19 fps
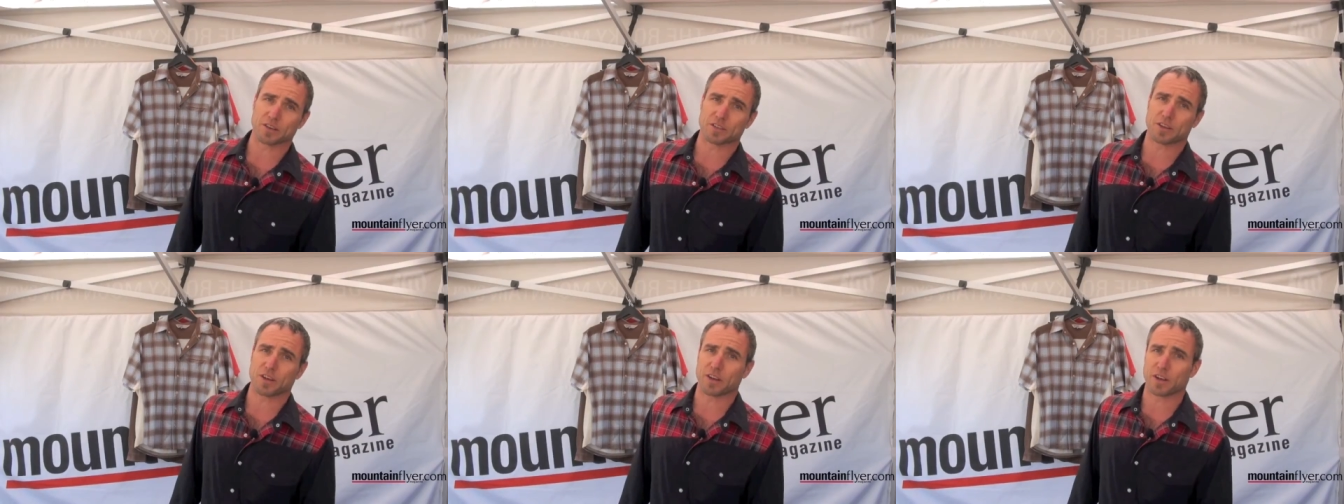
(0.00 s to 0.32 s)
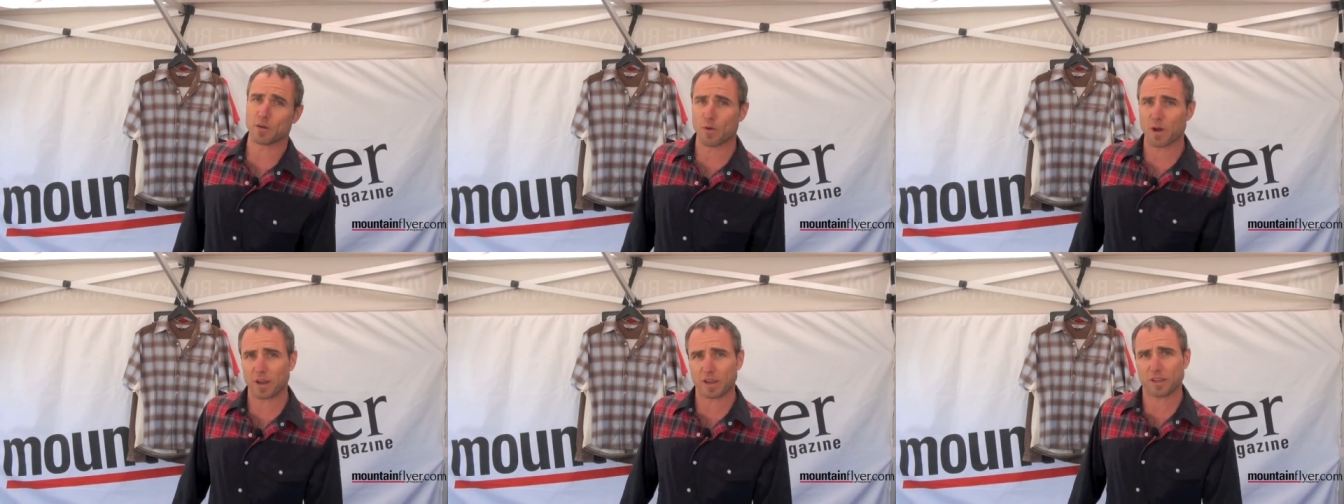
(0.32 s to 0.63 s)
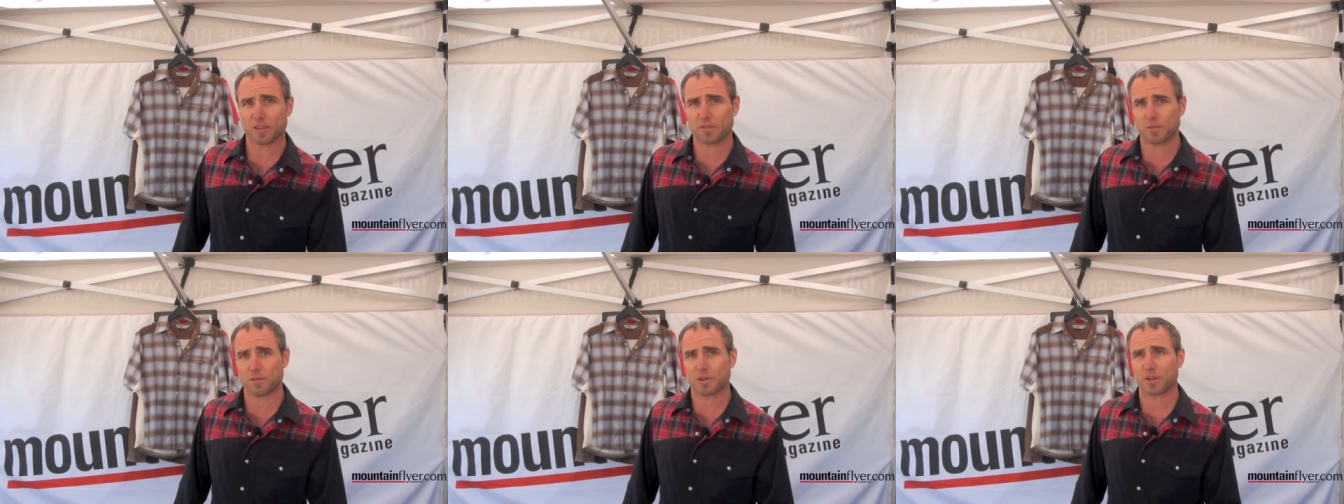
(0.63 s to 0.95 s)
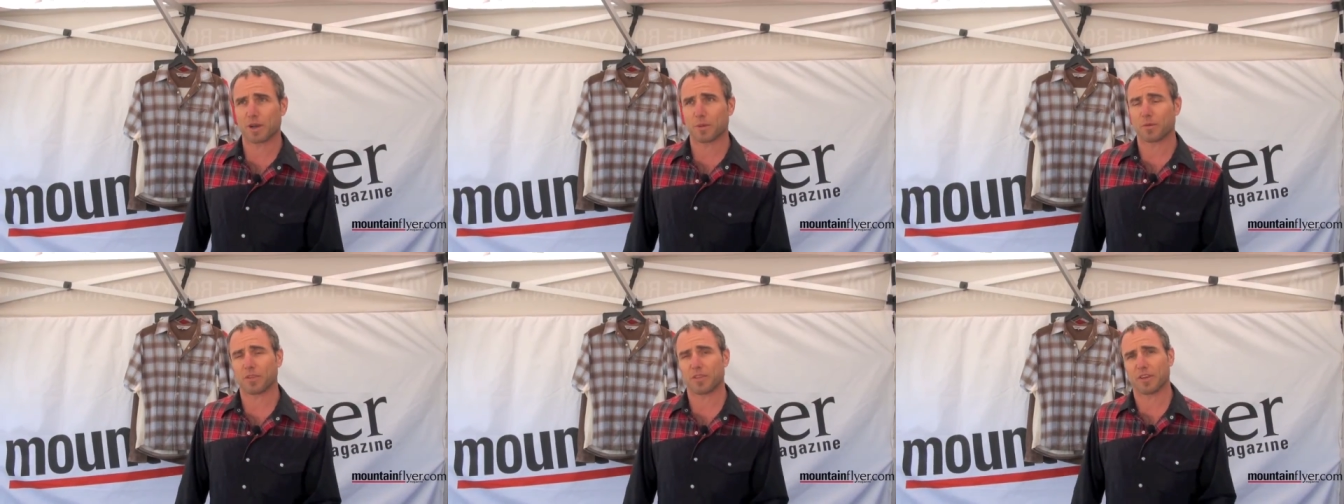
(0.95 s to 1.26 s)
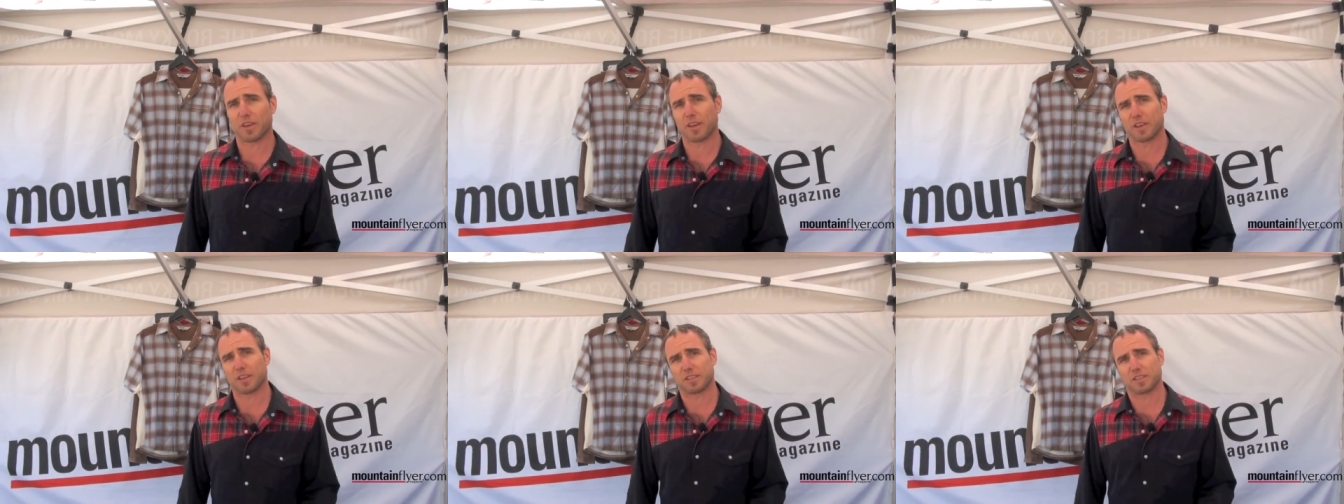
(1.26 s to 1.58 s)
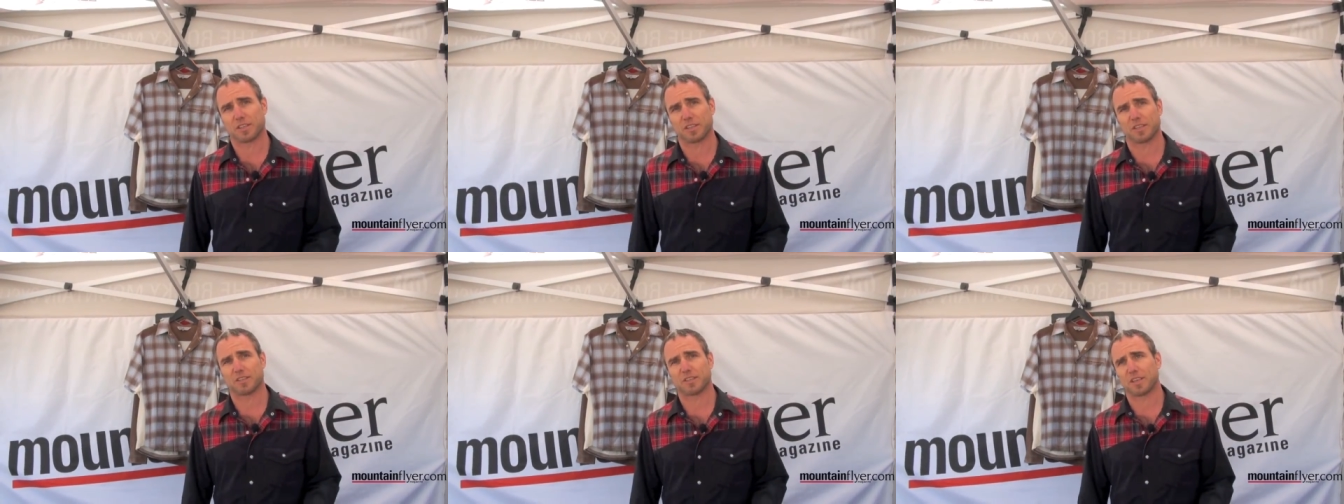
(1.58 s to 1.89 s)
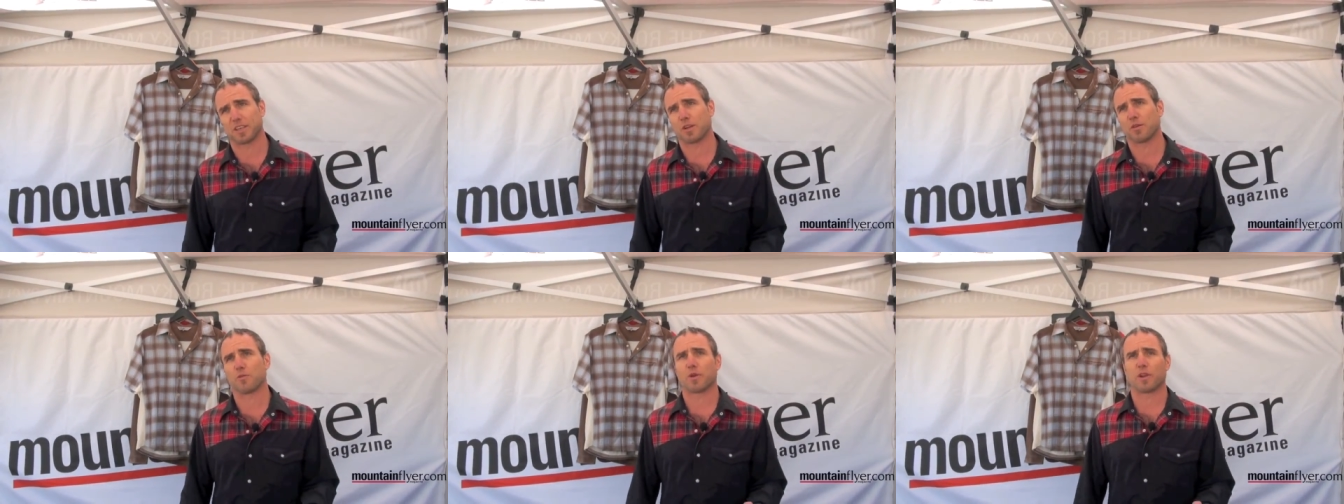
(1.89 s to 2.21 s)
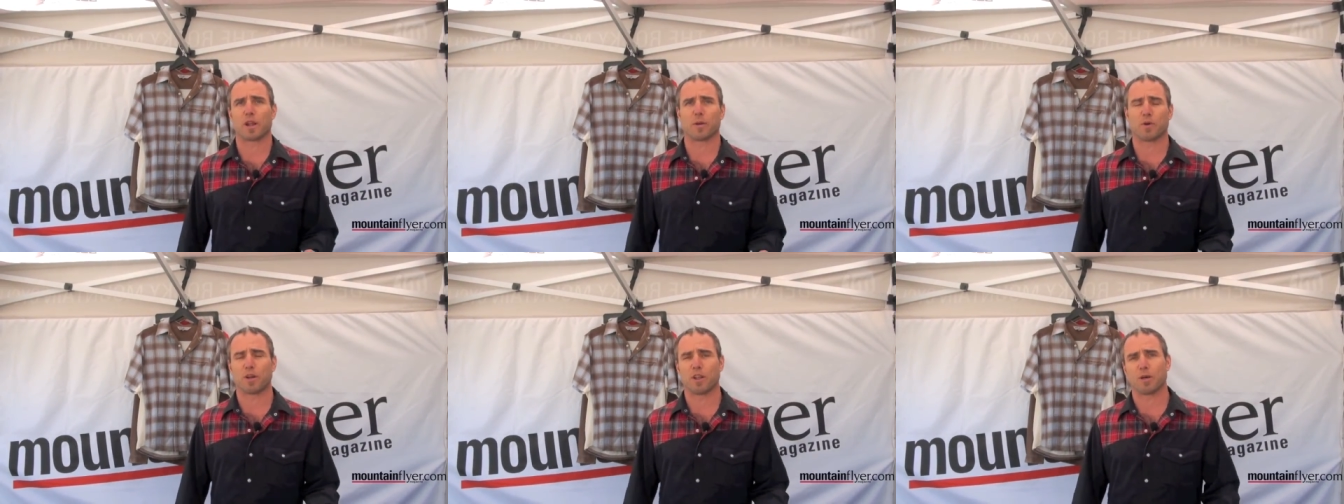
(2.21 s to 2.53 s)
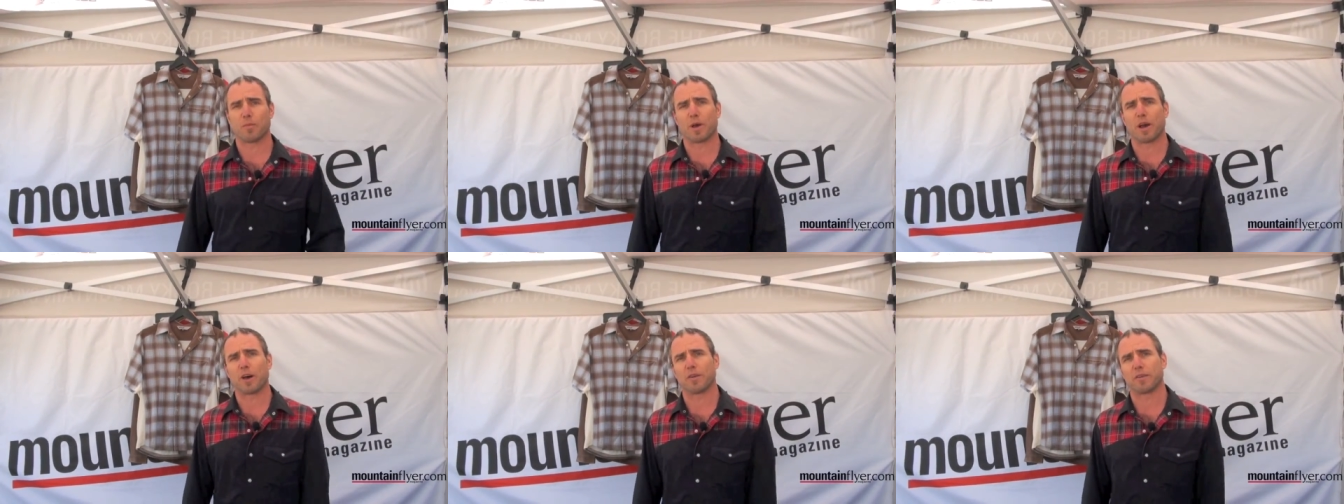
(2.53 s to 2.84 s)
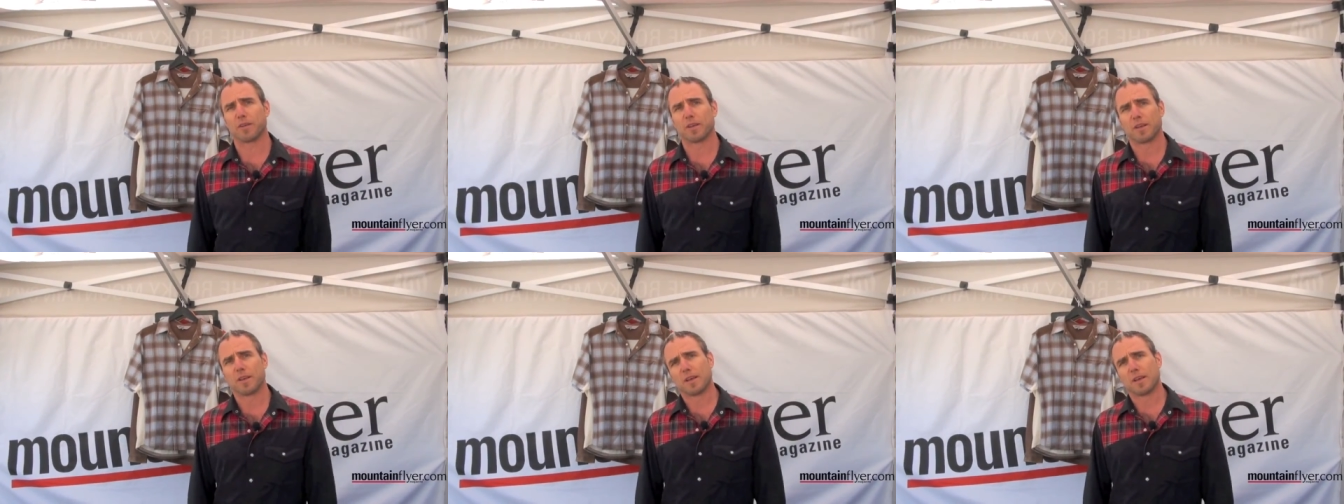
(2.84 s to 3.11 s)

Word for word: So I'm going to walk you through a couple things and tell you what I'm all about.